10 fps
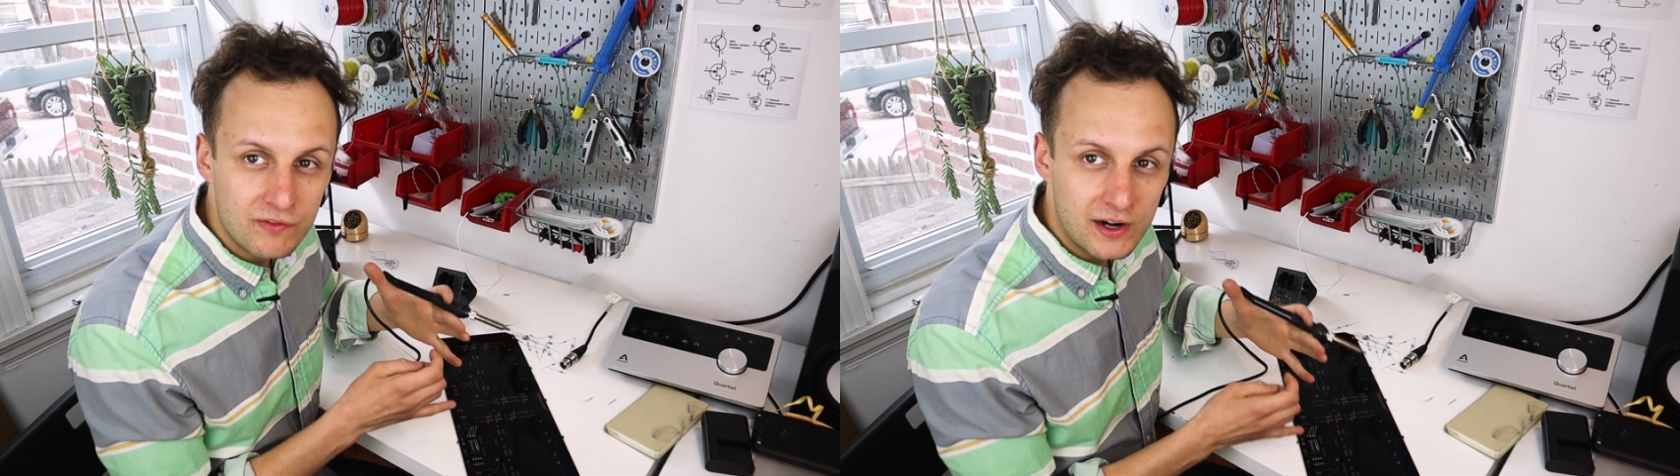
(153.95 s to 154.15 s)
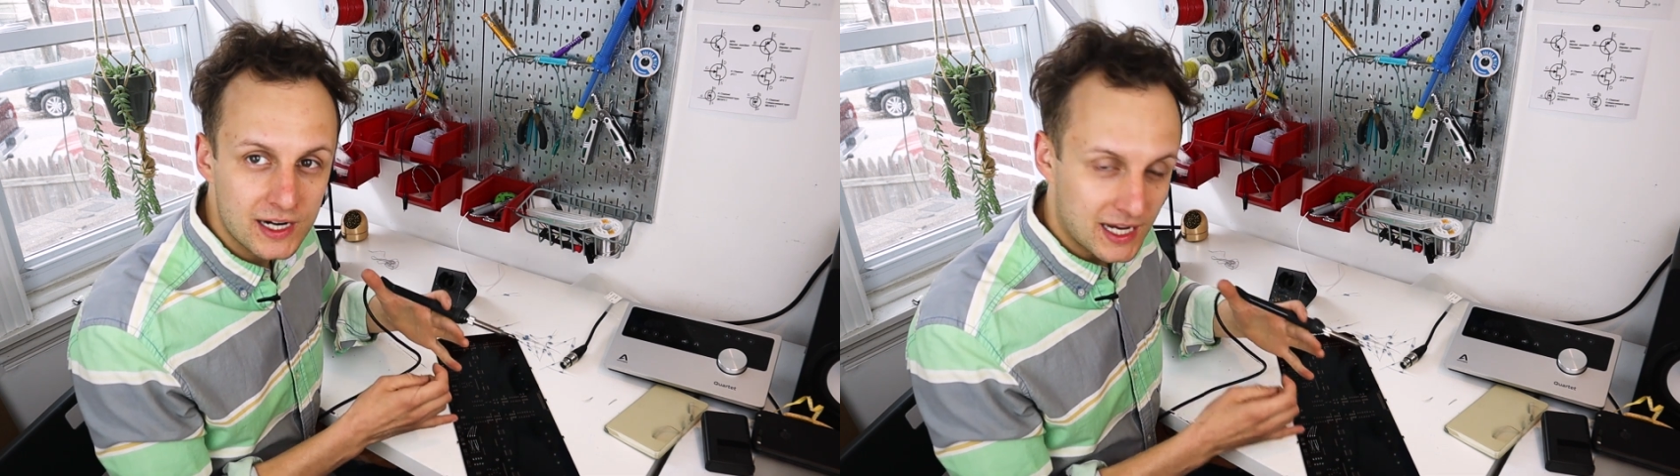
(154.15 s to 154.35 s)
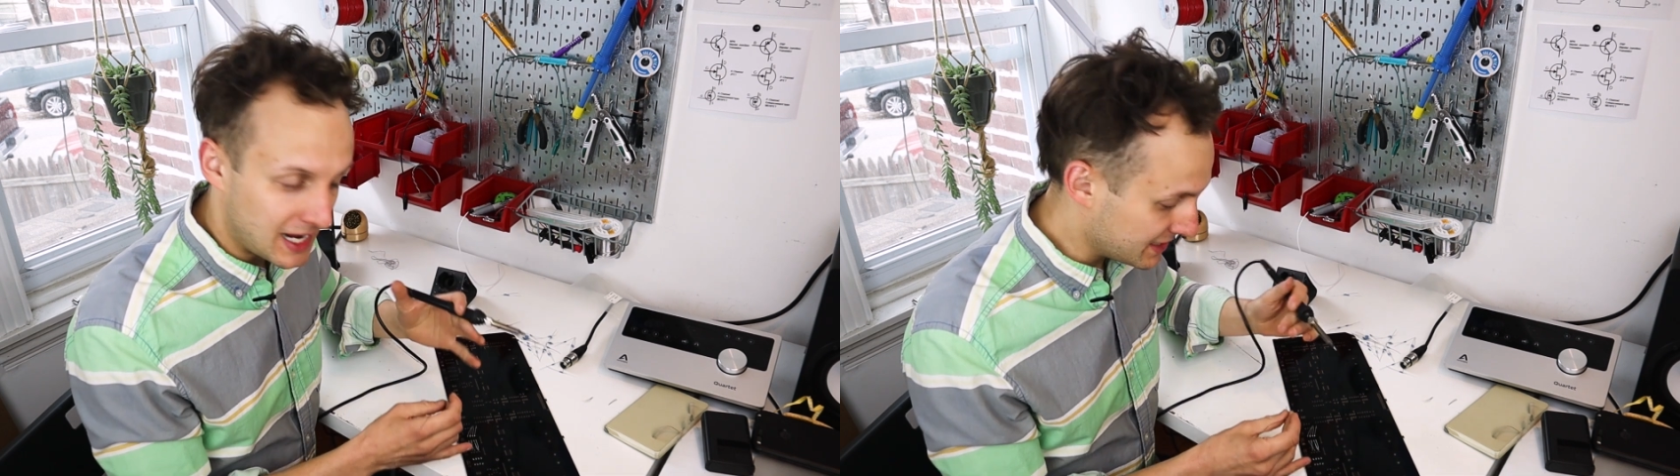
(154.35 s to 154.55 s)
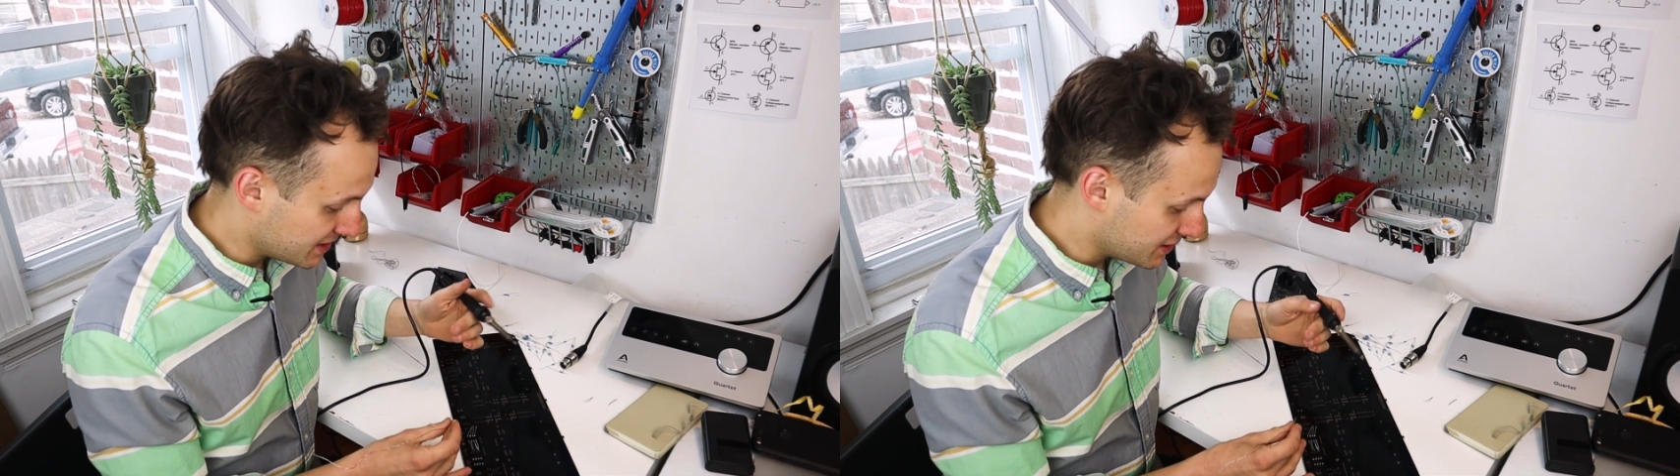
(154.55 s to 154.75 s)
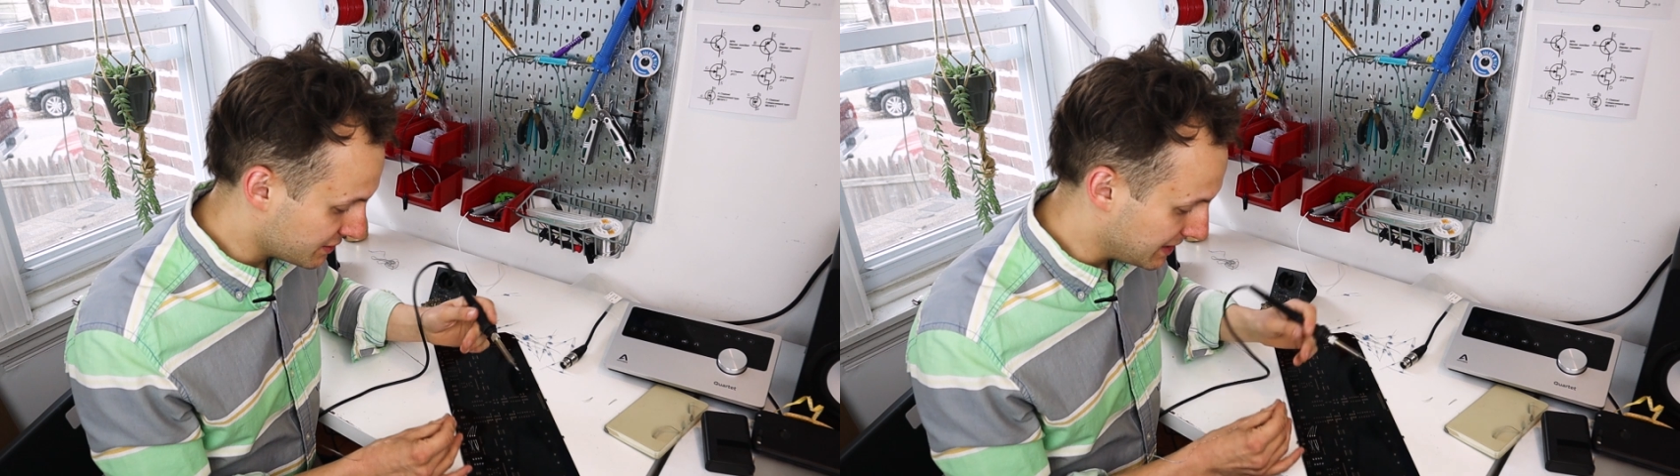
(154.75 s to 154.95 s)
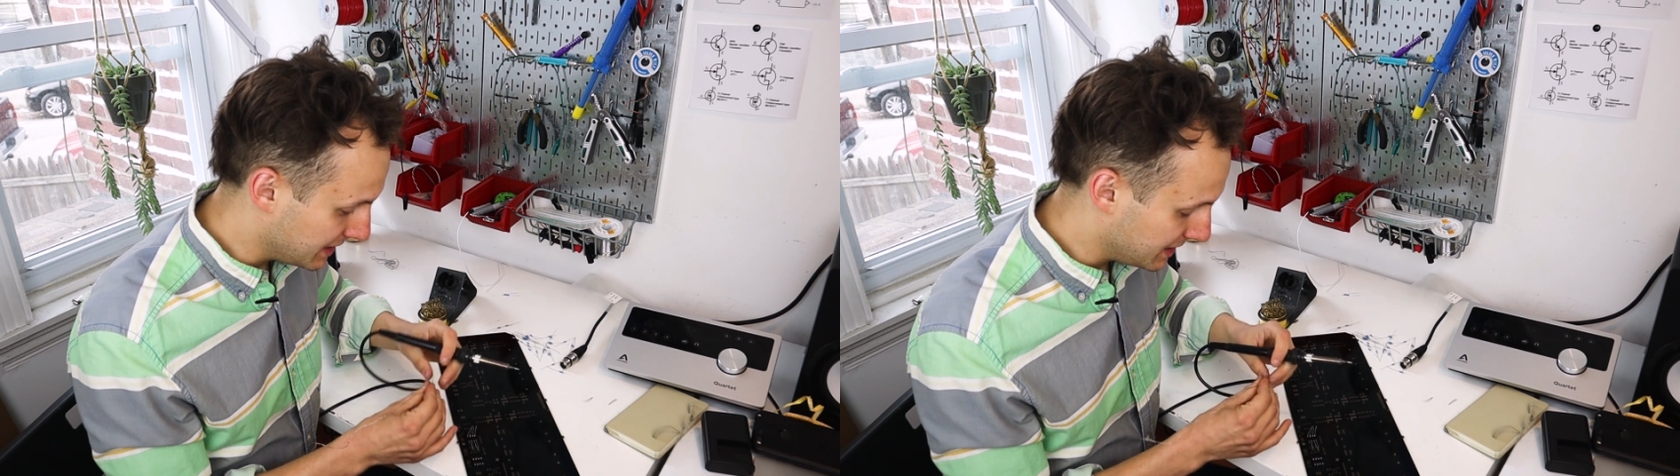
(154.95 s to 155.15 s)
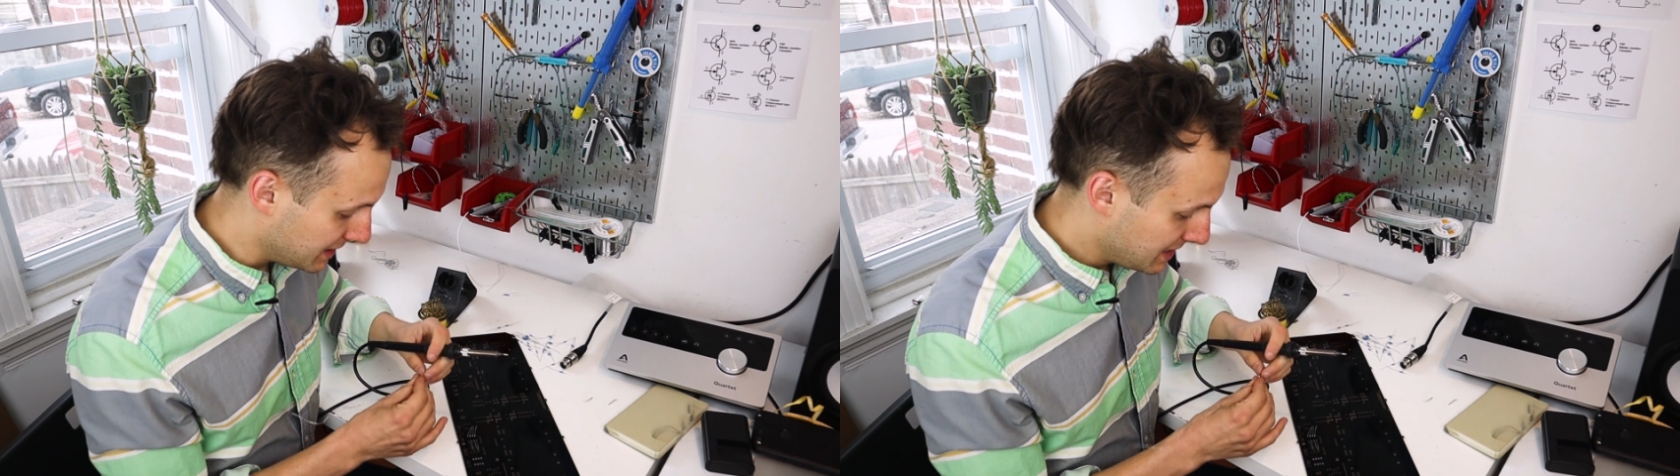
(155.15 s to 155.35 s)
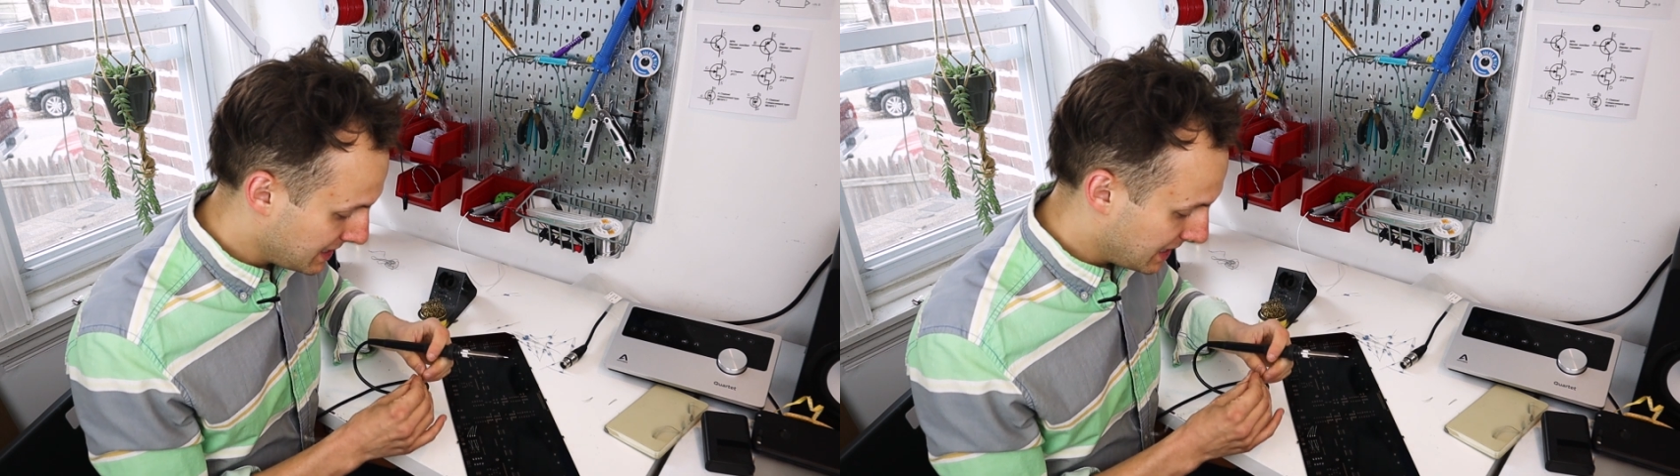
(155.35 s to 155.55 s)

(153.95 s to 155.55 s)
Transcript: very concentrated